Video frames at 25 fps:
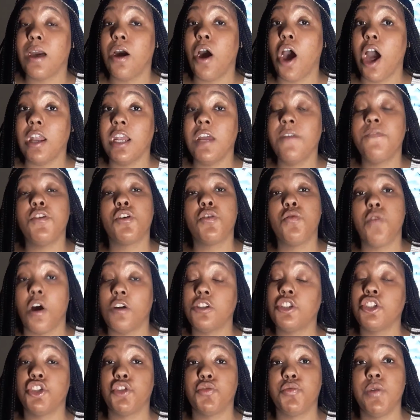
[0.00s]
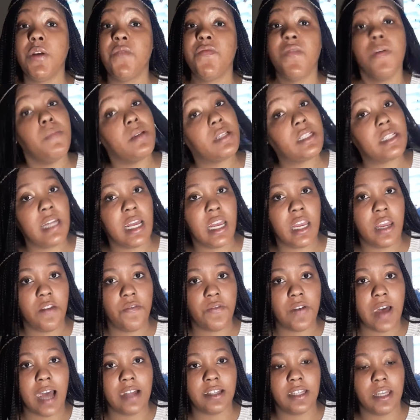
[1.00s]
lived across the street from a
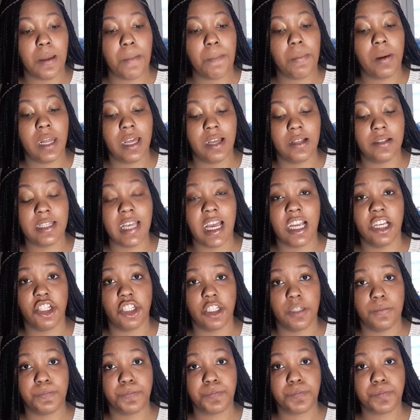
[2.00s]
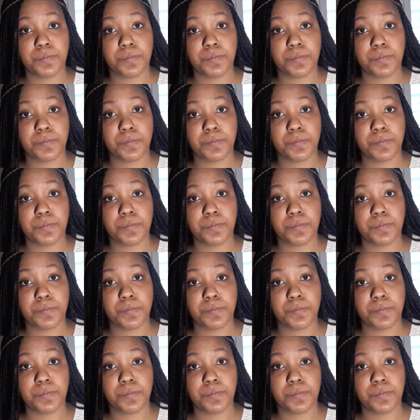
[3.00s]
slave goddamn plantation.